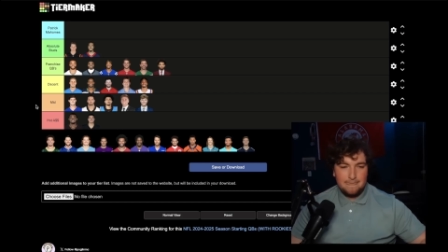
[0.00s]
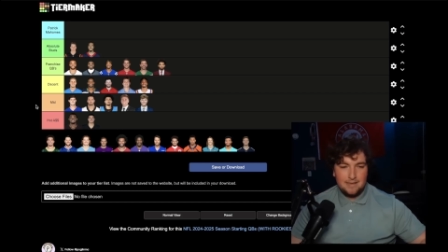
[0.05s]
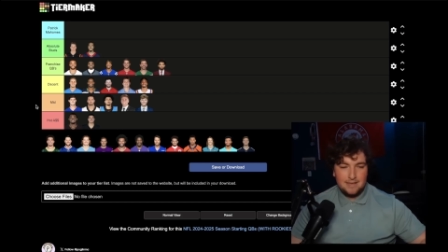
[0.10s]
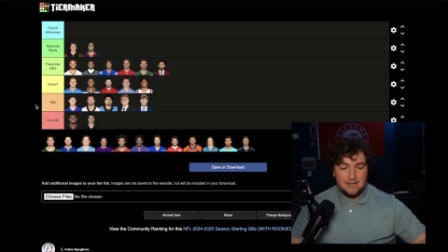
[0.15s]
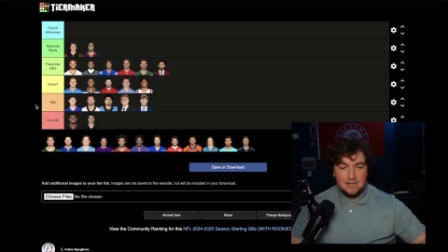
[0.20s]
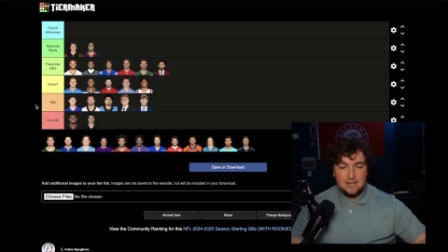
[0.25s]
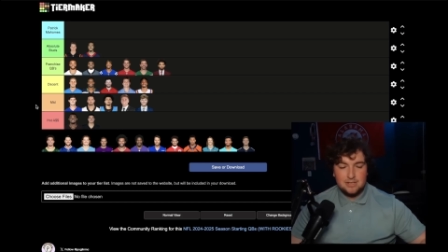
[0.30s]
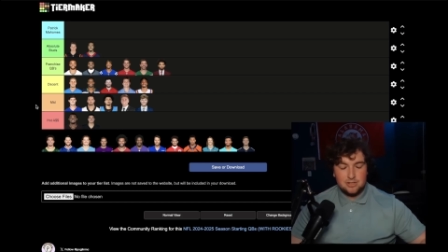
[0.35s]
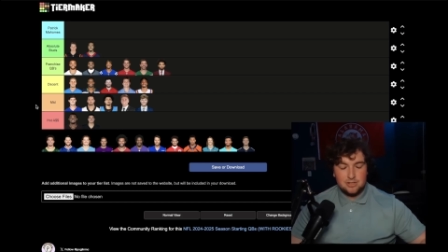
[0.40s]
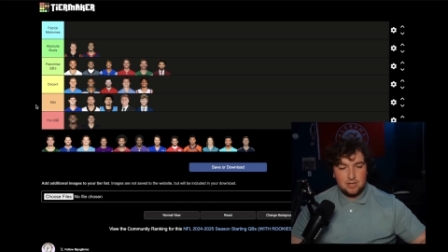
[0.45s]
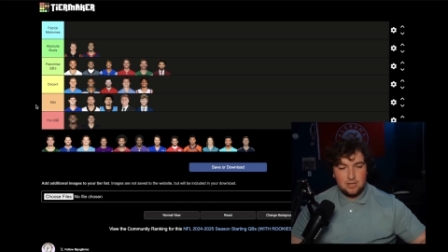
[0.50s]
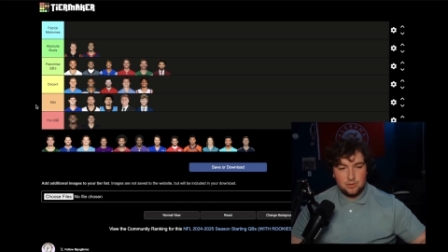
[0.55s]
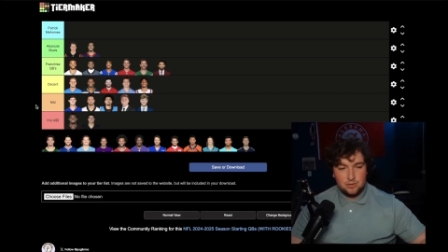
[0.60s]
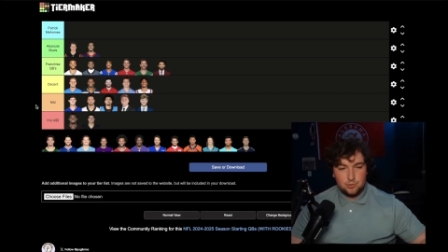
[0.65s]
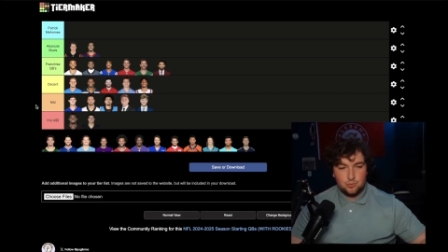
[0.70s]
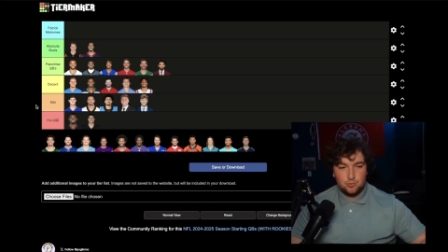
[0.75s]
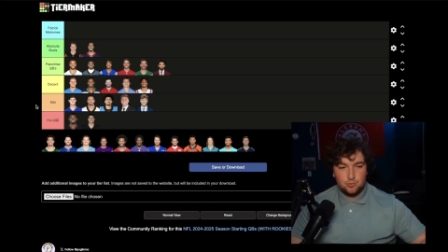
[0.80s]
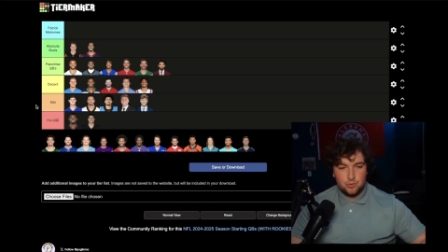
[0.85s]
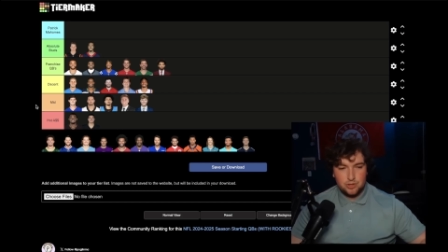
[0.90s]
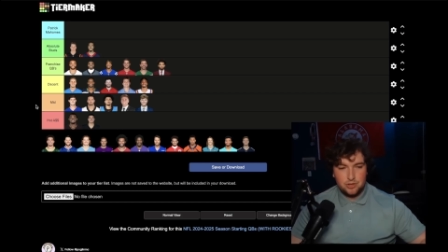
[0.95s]
He's a
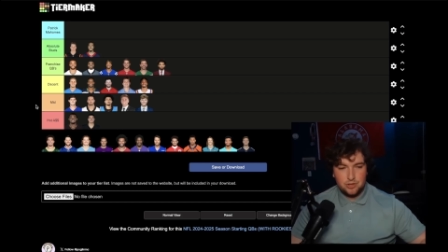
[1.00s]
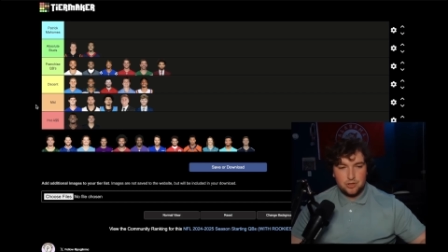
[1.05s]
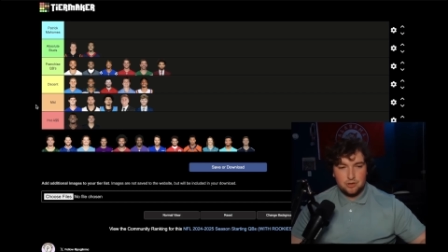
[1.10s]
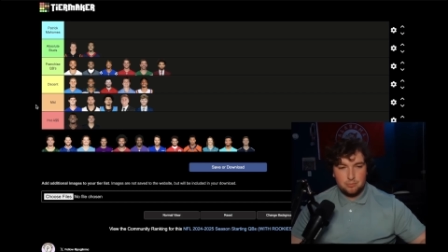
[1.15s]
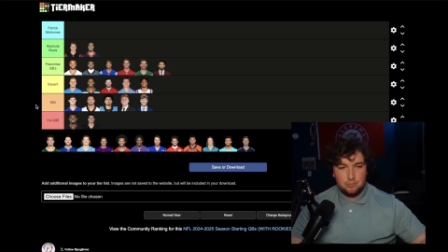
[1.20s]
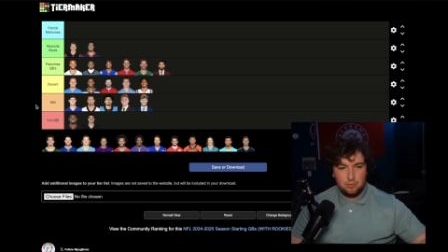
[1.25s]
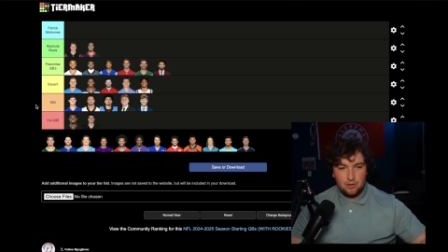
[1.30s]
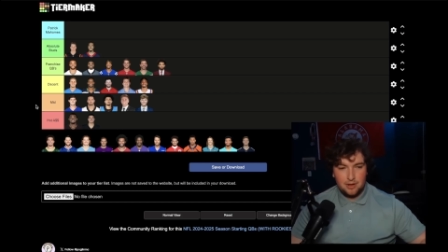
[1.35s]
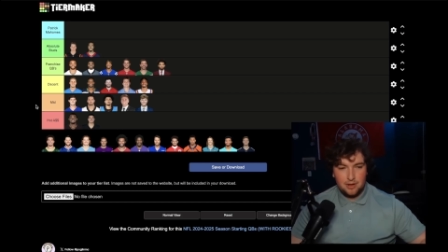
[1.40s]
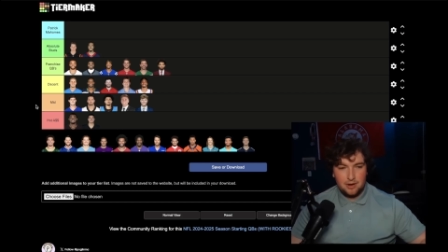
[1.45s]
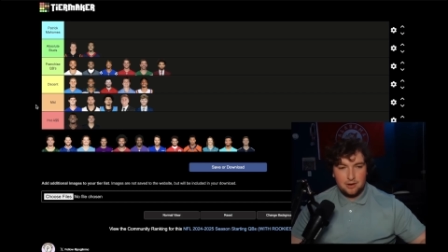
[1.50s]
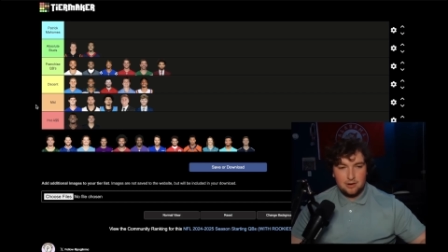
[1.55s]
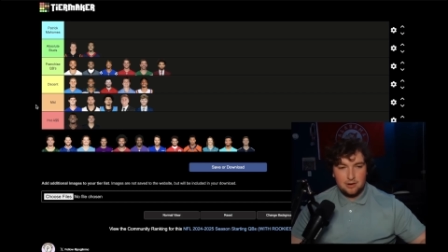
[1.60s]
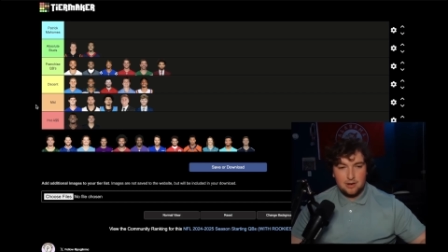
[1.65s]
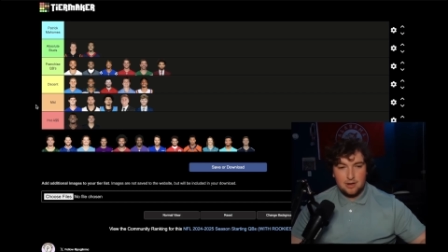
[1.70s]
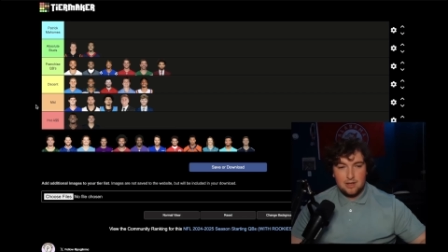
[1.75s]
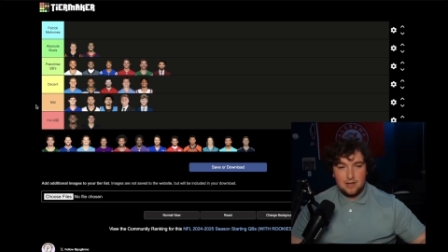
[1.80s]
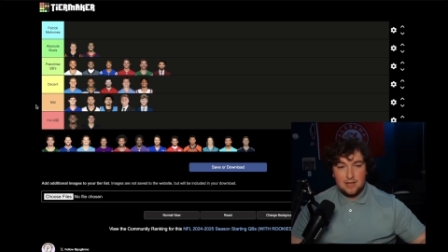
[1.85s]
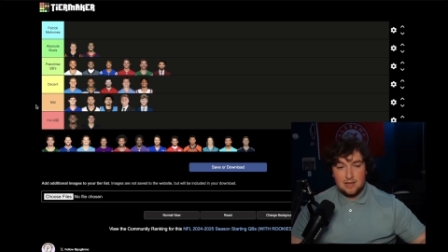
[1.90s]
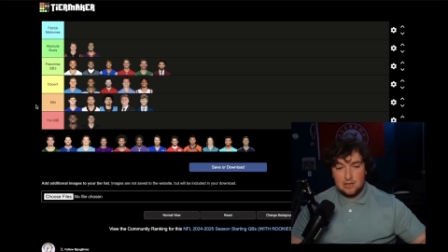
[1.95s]
really good player.
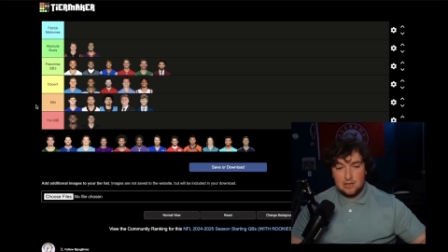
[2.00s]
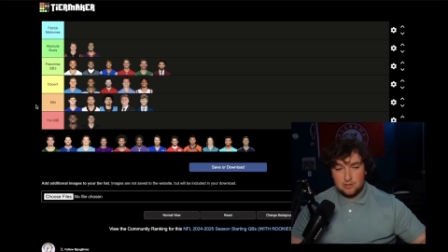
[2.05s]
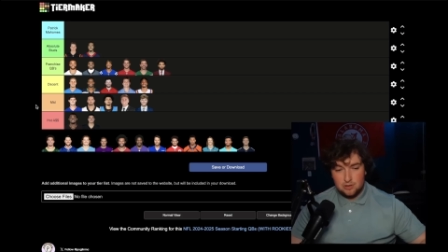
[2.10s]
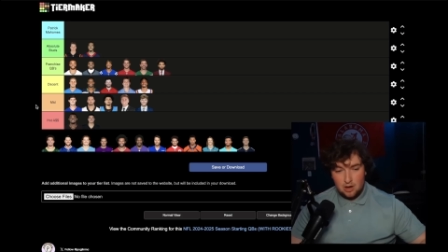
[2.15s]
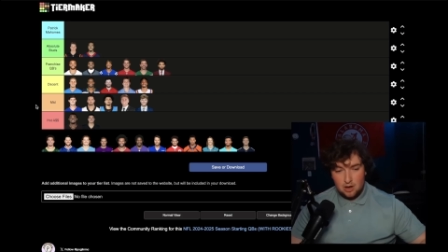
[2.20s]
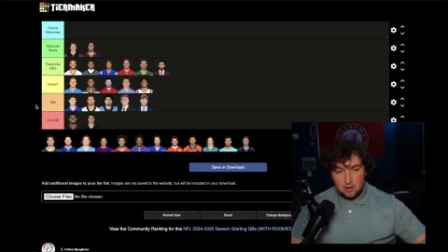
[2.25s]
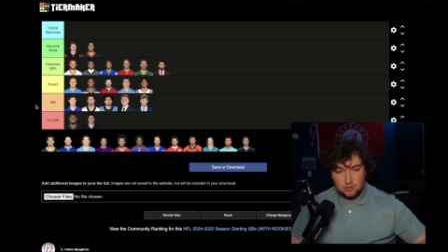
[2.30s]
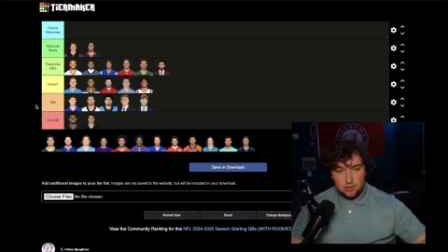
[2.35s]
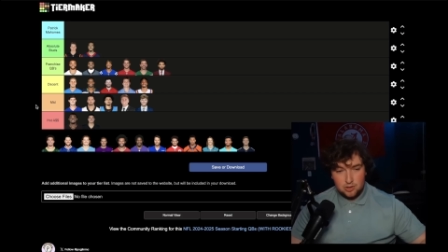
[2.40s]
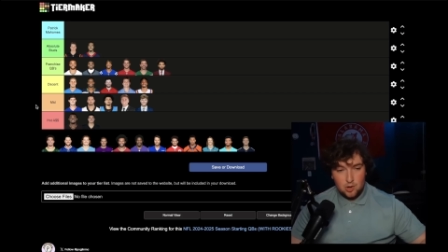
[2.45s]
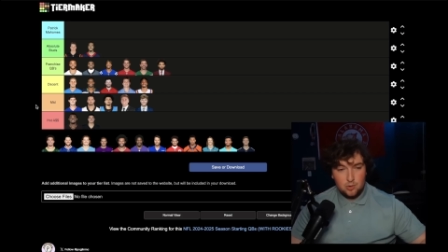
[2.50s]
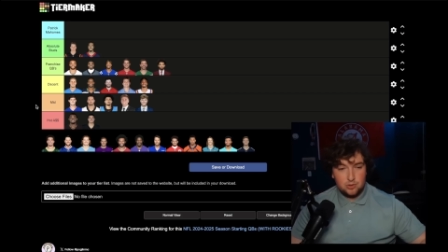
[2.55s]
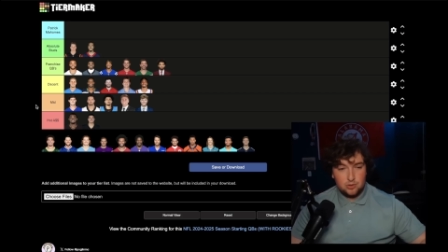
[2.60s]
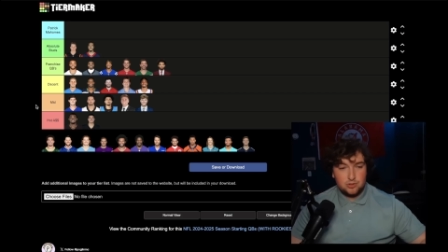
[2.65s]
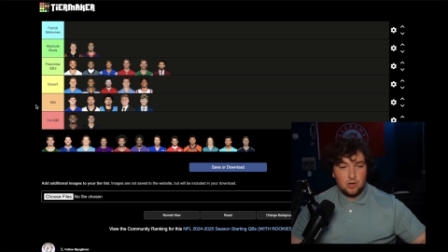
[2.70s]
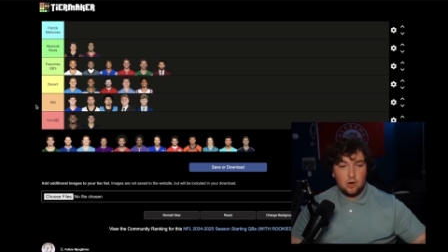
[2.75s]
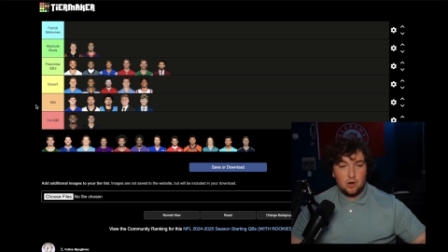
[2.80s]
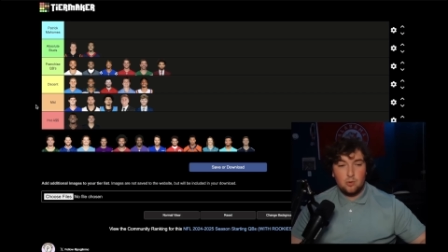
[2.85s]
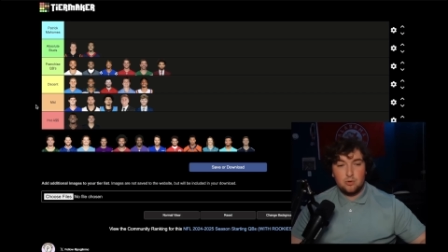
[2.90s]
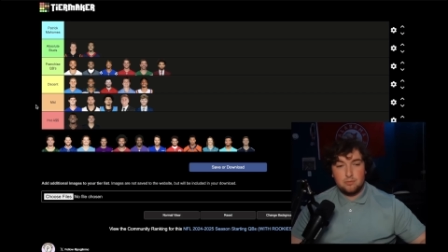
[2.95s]
He's gone toe to
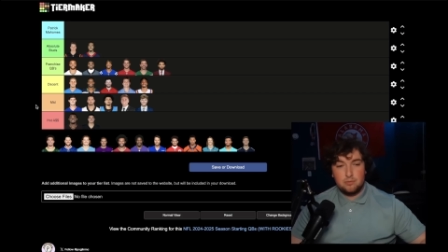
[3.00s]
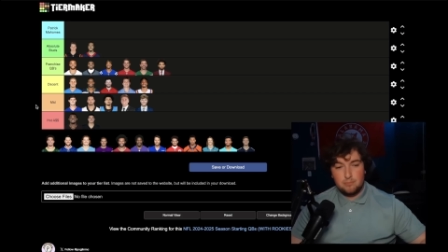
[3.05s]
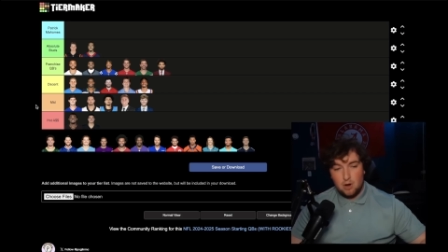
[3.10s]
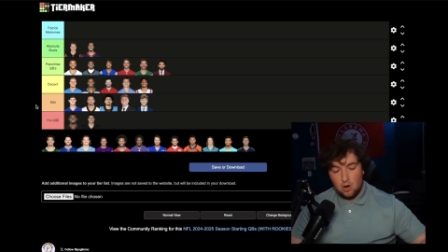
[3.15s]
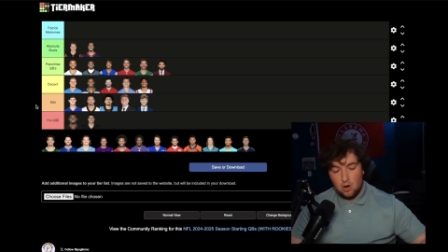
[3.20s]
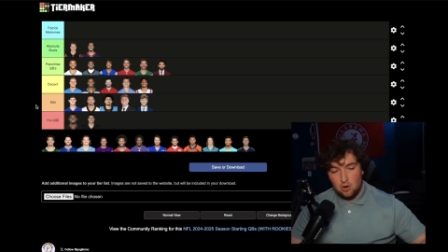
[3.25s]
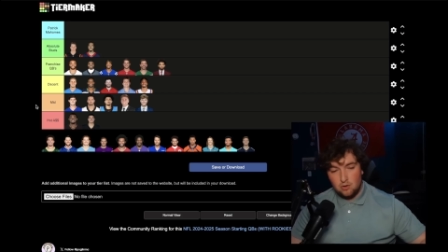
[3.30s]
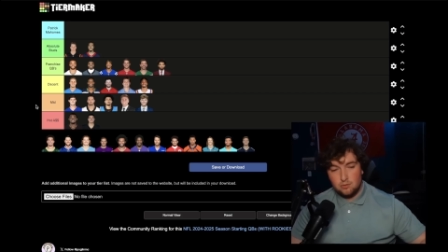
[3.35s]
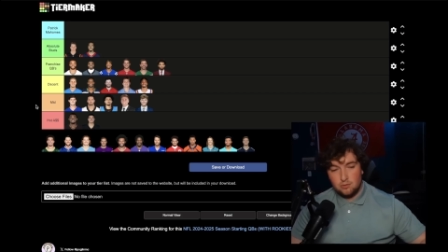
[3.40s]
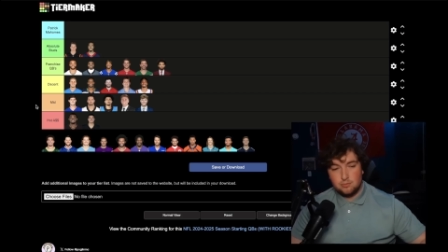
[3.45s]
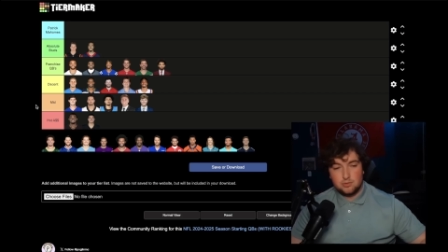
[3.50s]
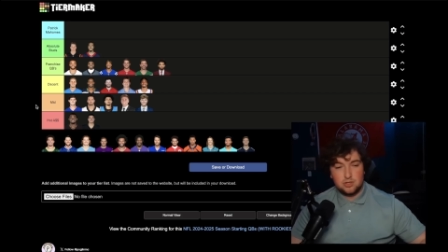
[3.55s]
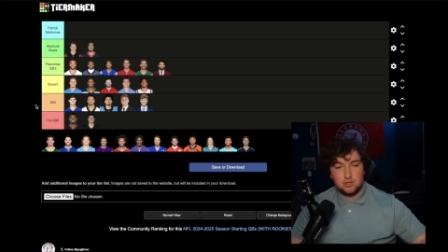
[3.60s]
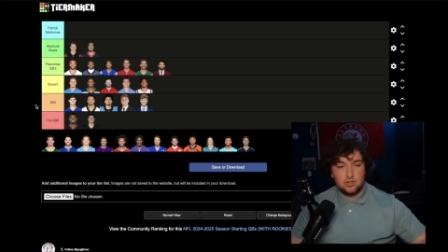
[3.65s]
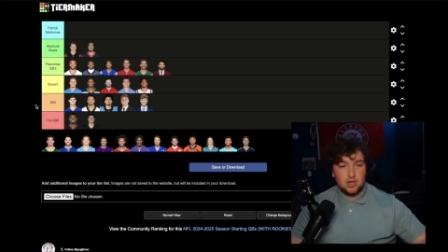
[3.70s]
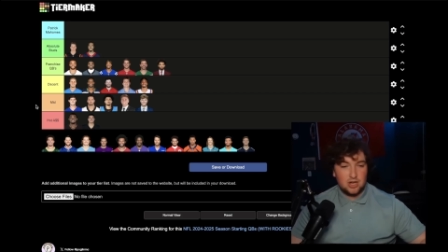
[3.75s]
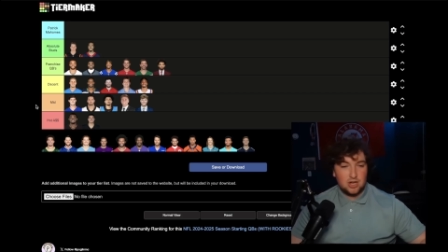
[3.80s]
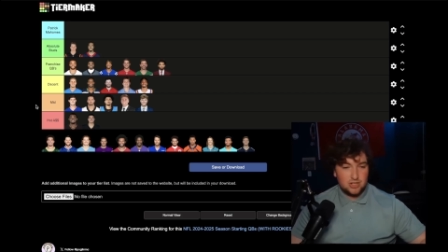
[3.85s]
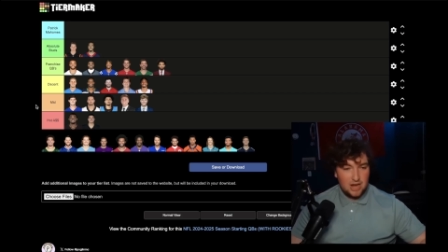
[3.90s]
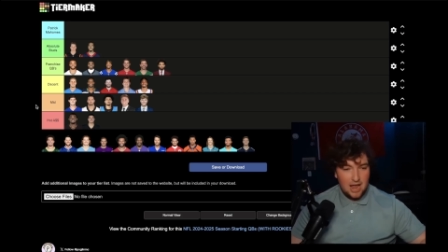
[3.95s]
toe with Mahomes and
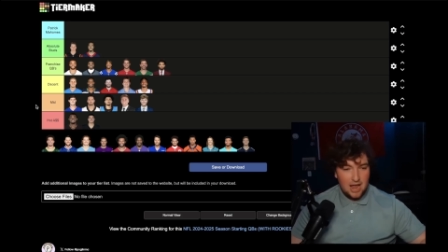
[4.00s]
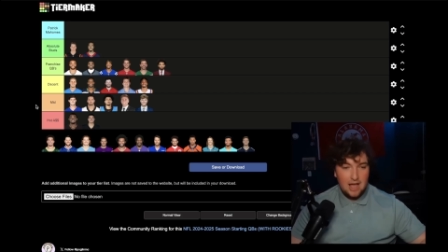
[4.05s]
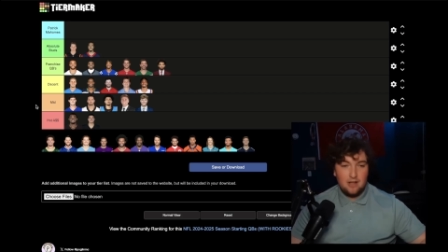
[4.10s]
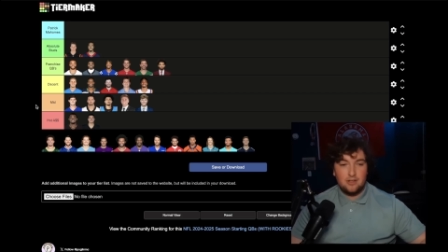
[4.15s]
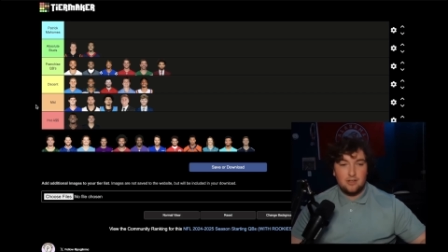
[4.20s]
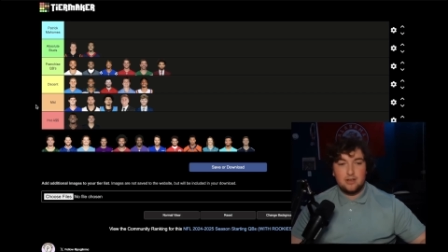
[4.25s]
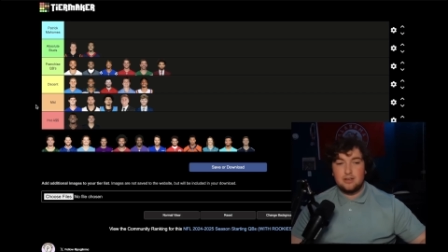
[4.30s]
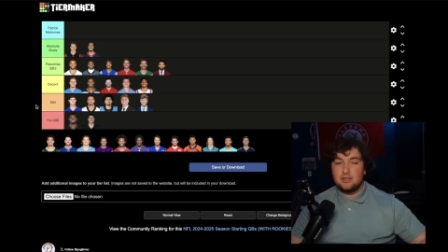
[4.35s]
Josh Allen.